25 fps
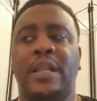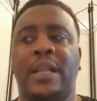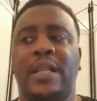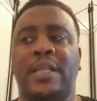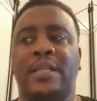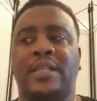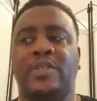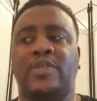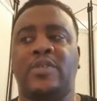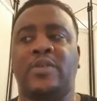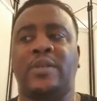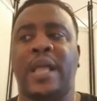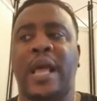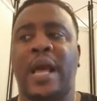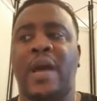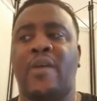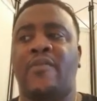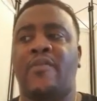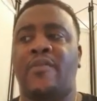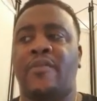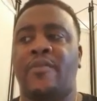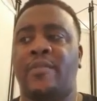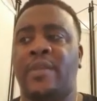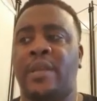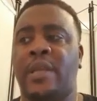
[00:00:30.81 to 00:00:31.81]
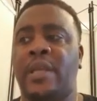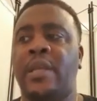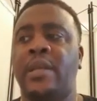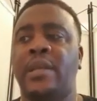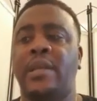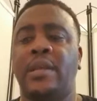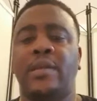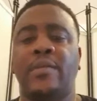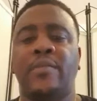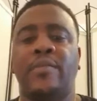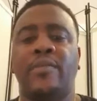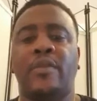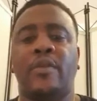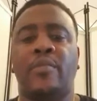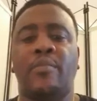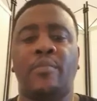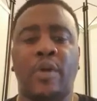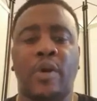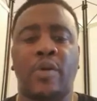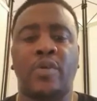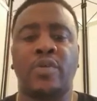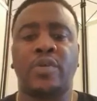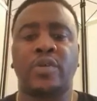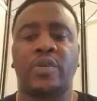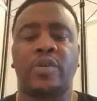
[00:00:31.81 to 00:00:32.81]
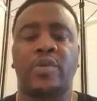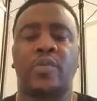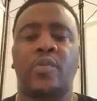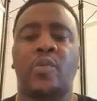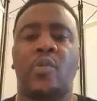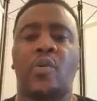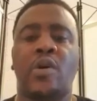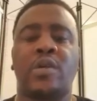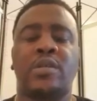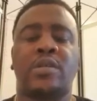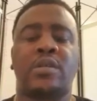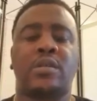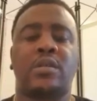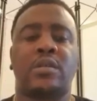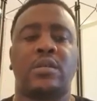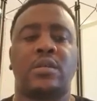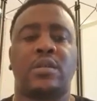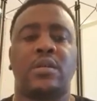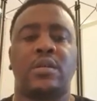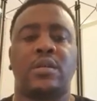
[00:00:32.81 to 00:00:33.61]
stood out for me the most was